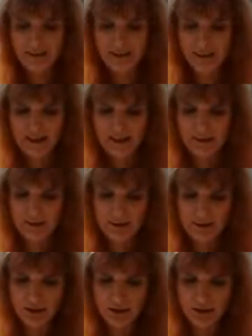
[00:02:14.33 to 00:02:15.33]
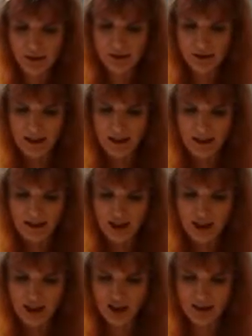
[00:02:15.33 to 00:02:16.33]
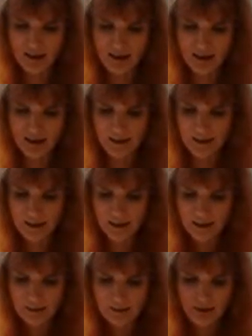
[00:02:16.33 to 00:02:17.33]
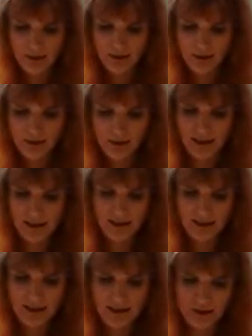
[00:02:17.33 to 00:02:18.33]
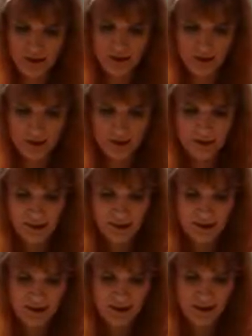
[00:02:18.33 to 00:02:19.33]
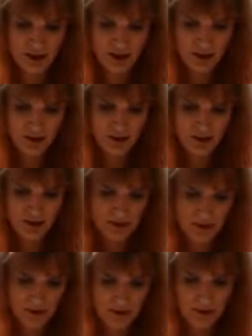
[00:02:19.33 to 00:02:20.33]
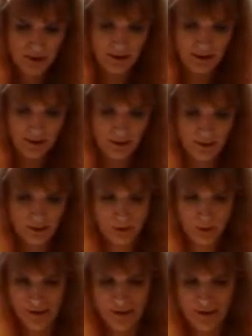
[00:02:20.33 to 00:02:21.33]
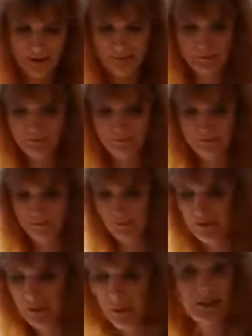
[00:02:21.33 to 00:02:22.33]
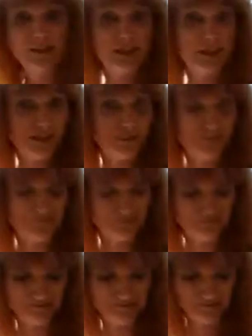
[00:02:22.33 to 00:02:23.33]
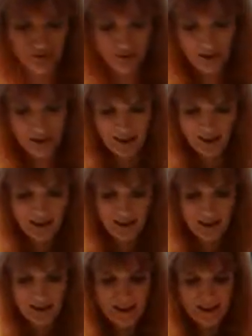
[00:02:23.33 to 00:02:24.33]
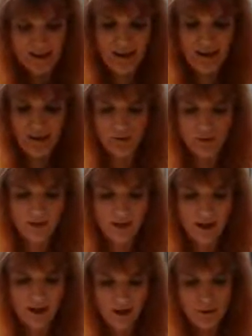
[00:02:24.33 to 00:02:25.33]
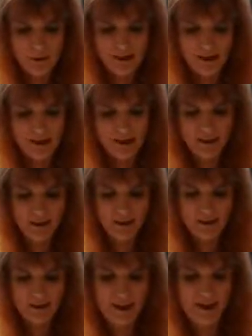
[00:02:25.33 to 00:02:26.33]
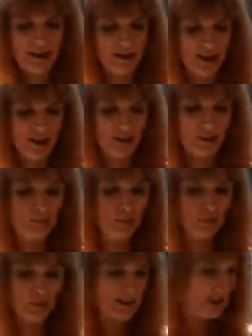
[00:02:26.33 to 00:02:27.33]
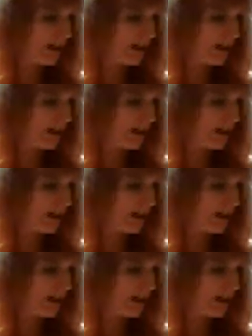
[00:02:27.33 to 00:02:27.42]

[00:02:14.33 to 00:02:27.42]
then you can actually make your calendar into a pretty calendar. Okay? Now, how we actually put the